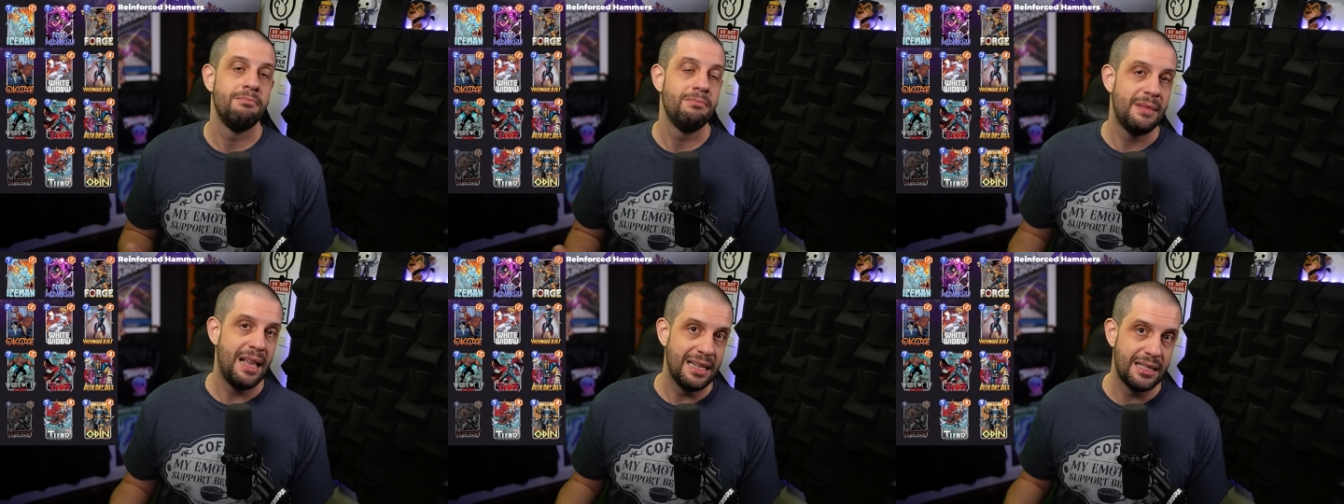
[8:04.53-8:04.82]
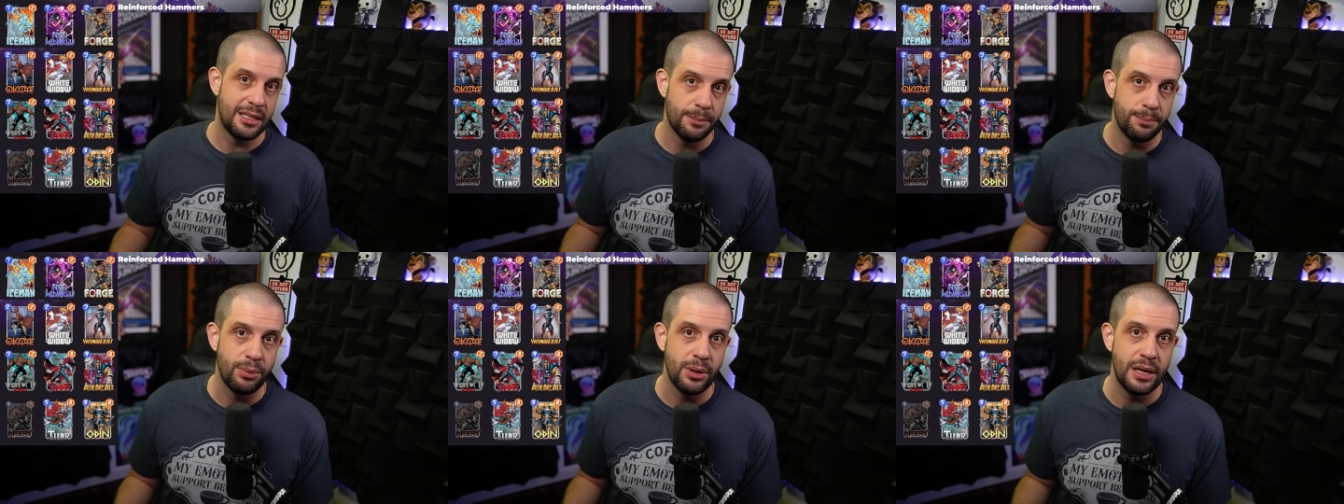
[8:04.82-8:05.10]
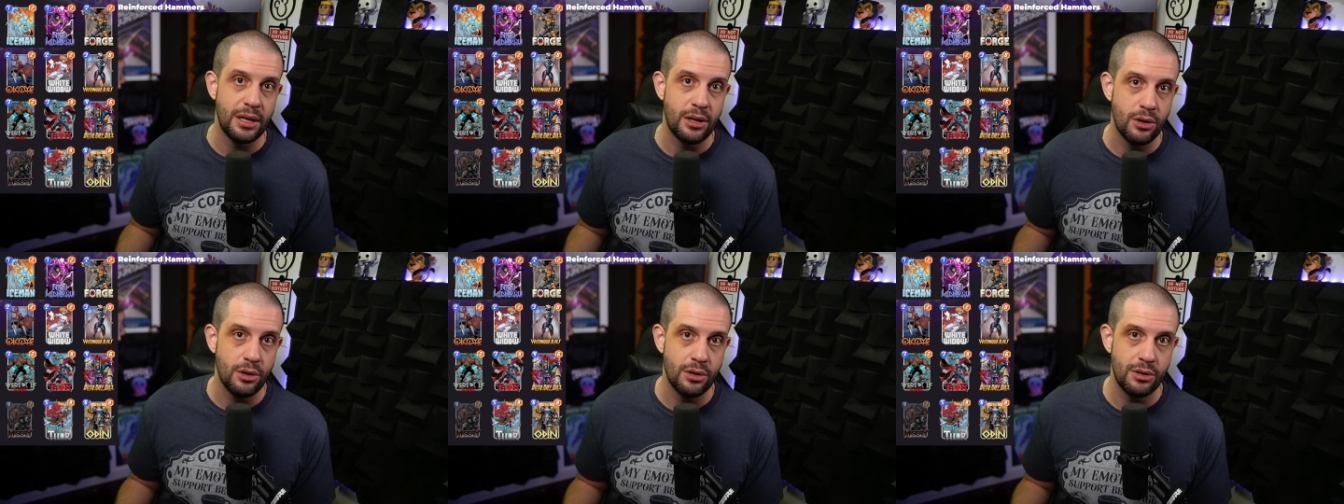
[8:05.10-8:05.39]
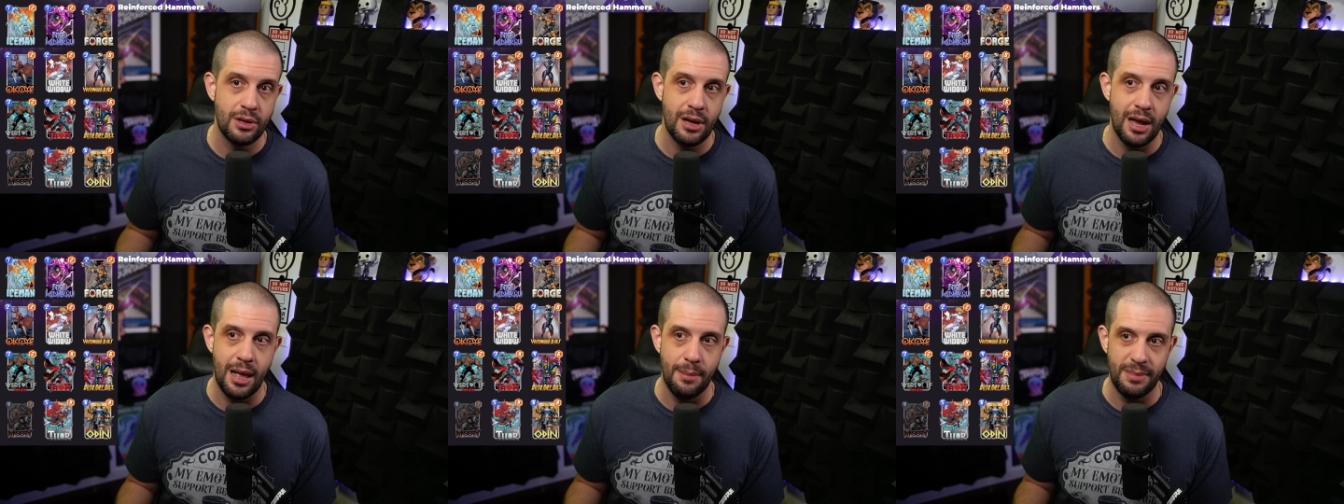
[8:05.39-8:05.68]
That's a pretty
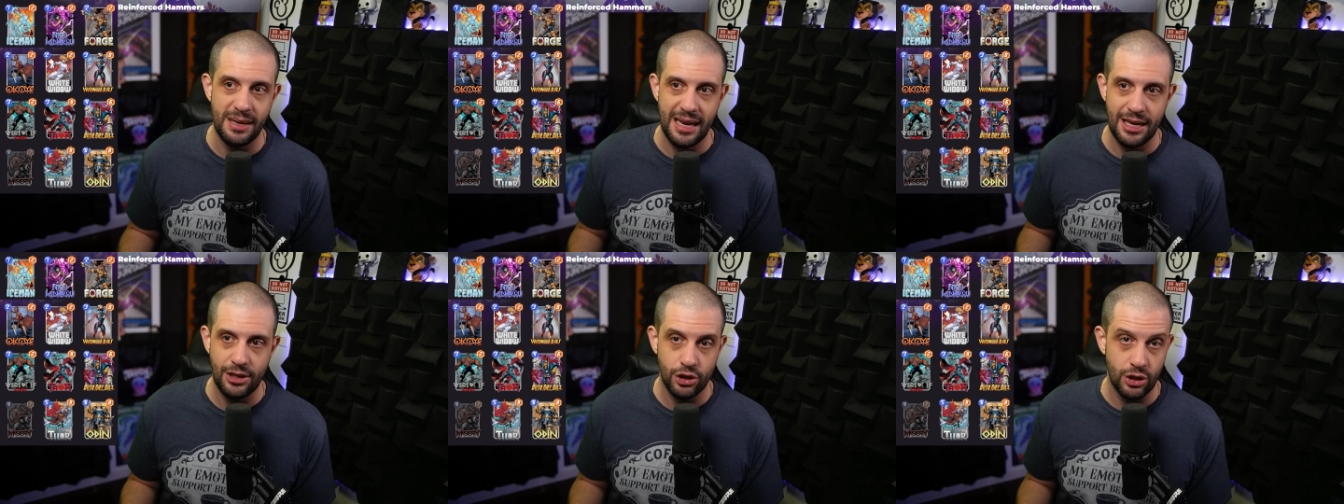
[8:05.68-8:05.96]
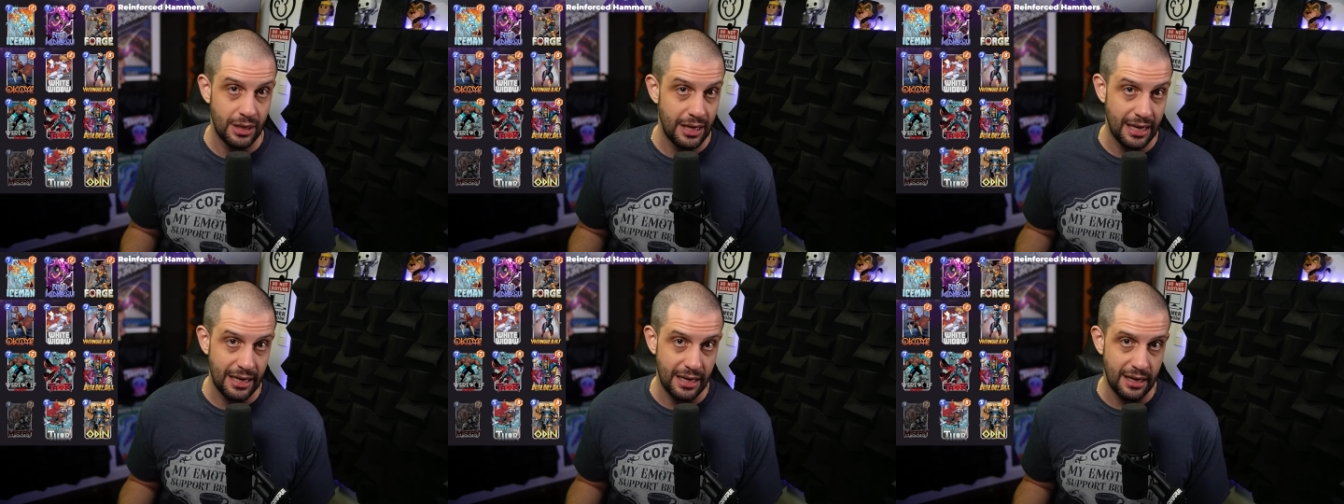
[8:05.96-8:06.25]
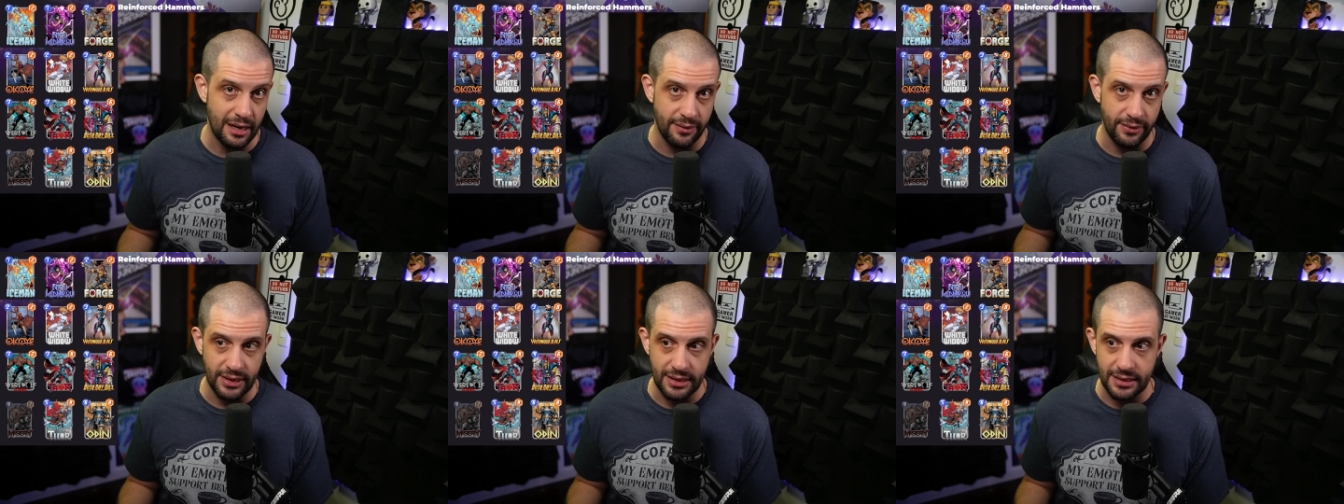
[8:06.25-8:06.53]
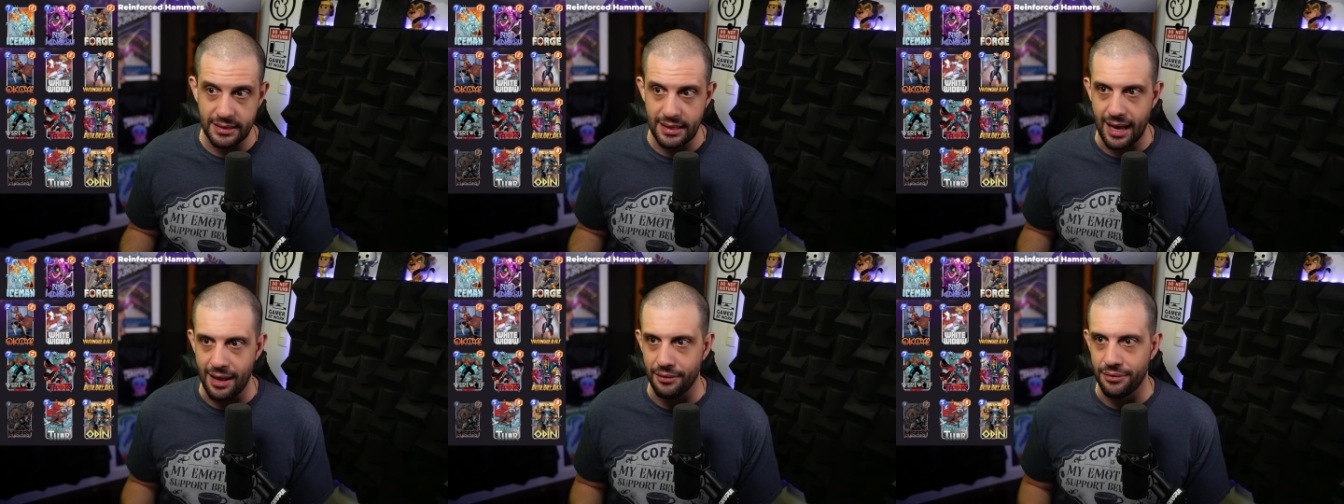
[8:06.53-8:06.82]
good combination in and of
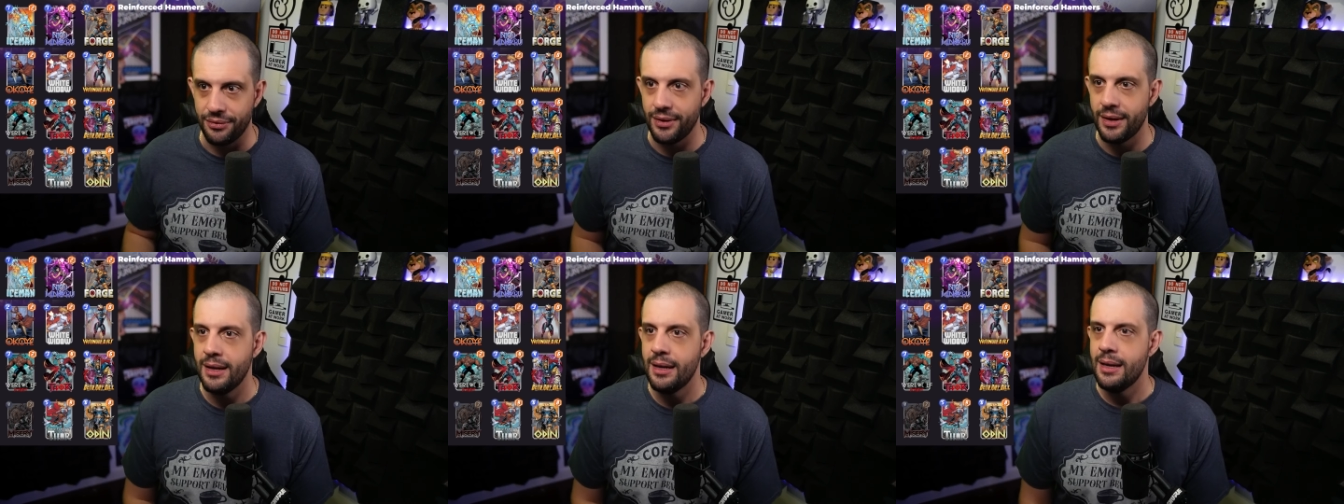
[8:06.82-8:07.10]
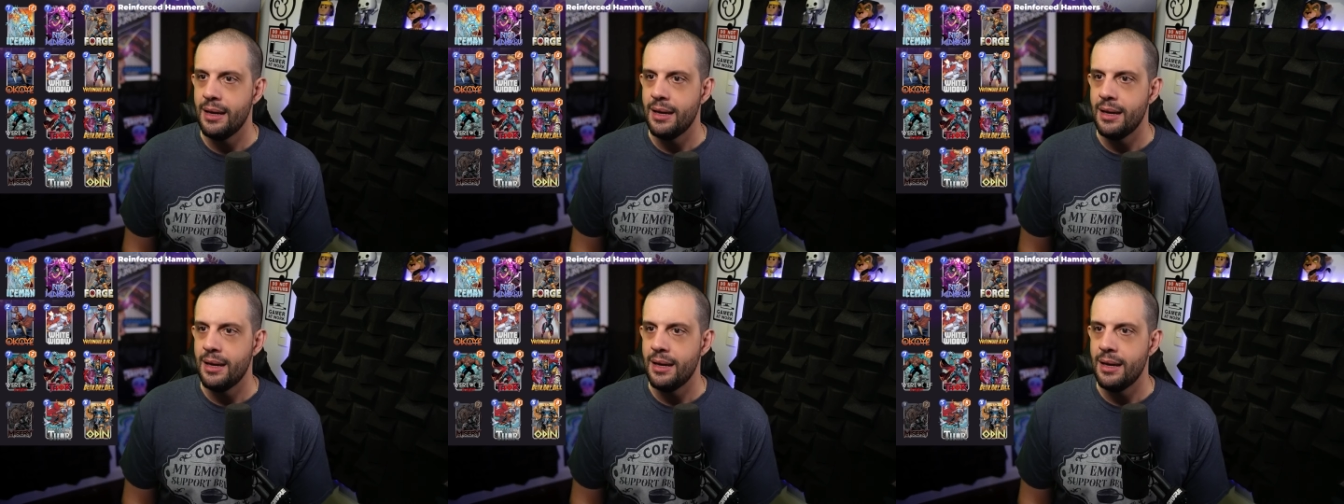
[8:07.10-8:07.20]
itself.